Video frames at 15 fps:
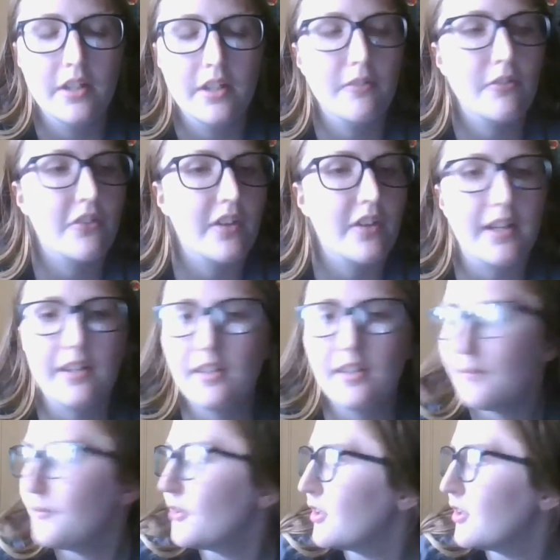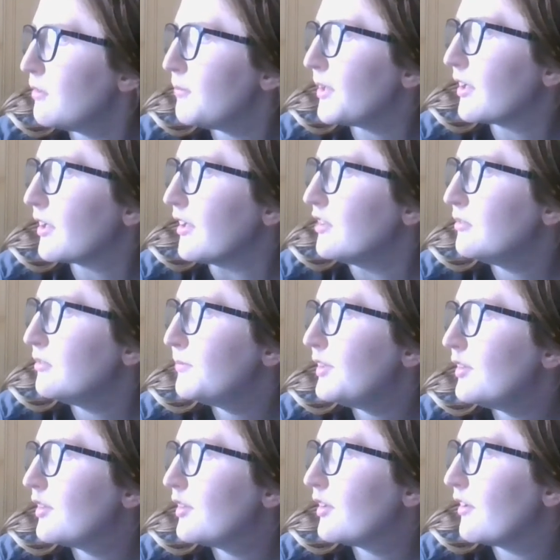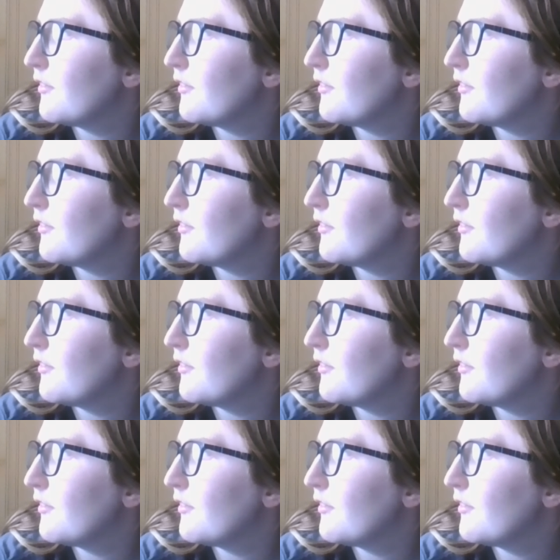it was like I kept looking behind me,